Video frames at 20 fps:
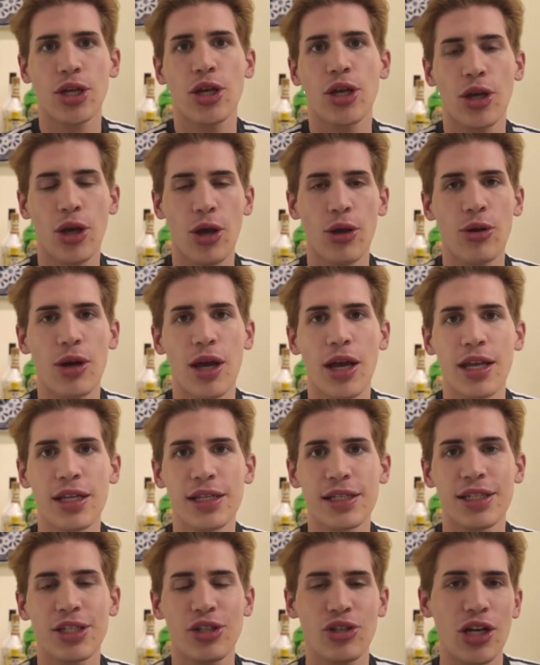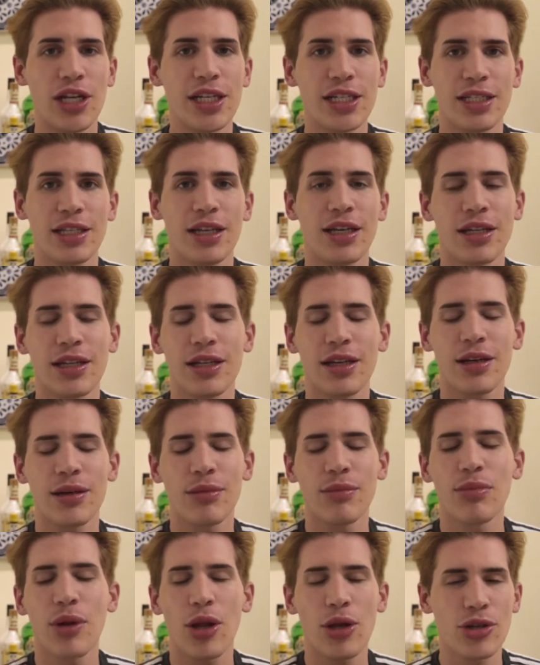go and straighten
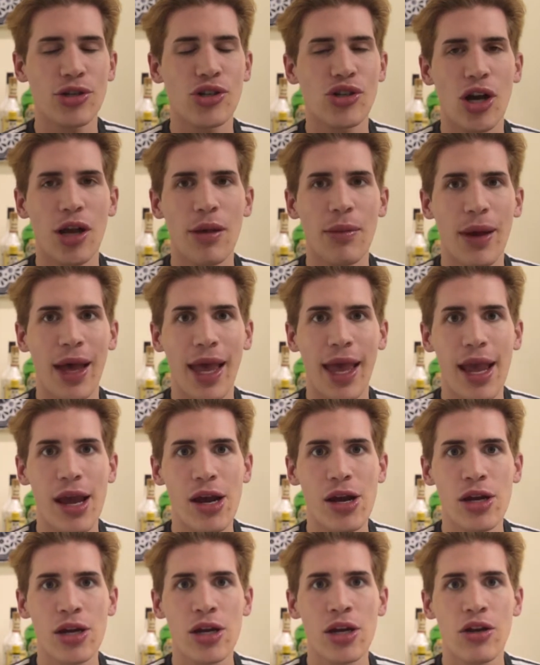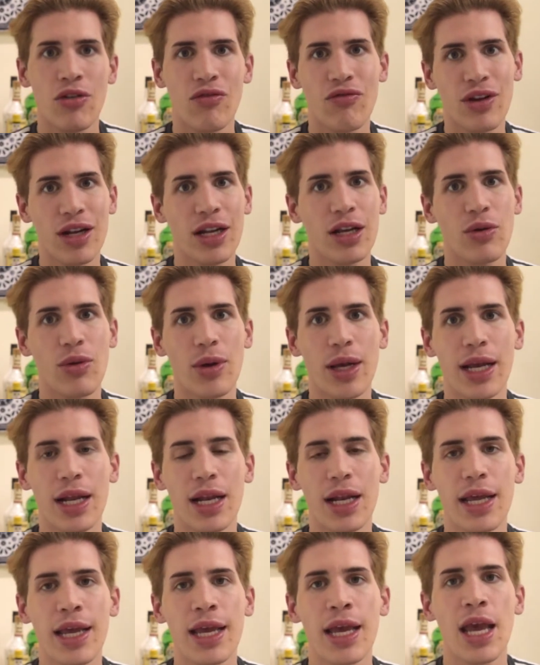and blow dry my hair really
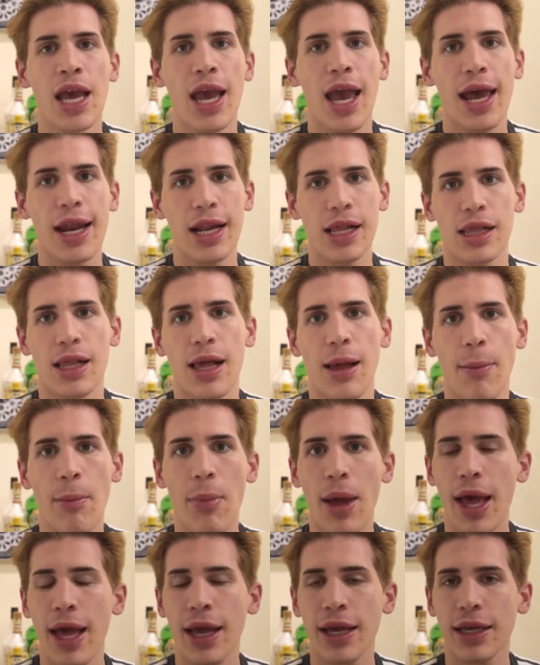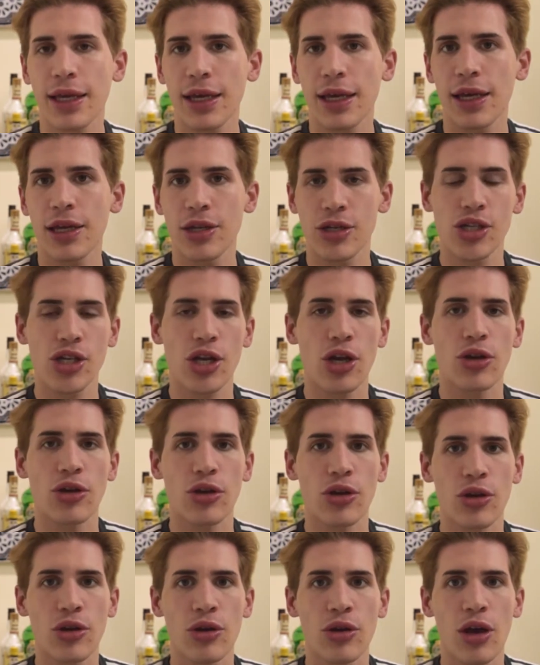quickly, and I'll come back and show
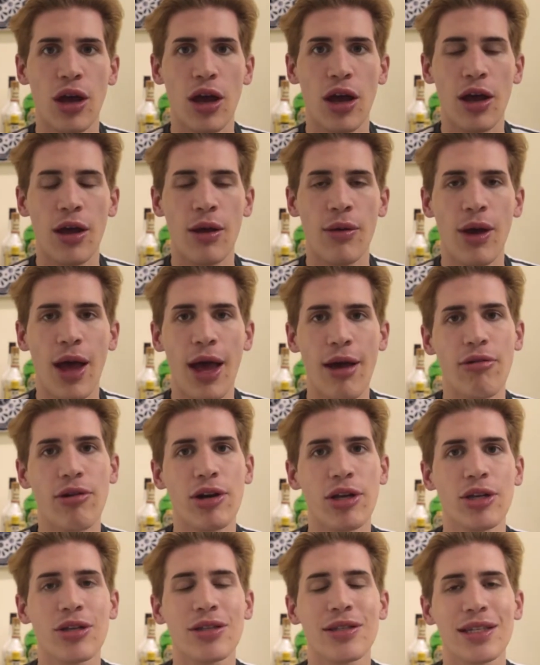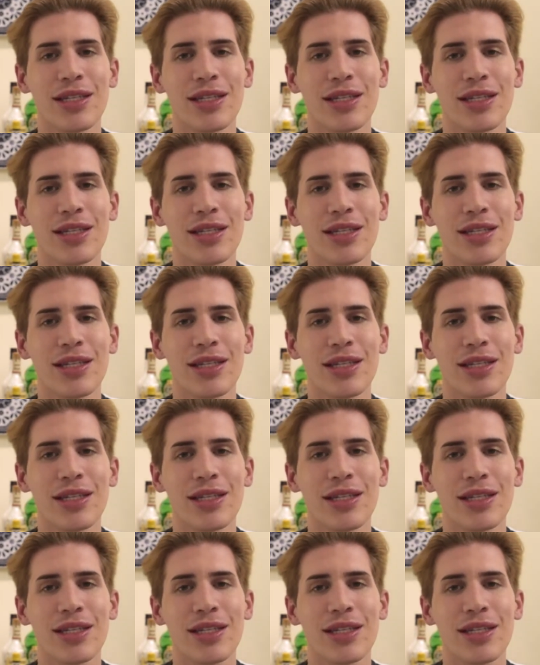you how I use the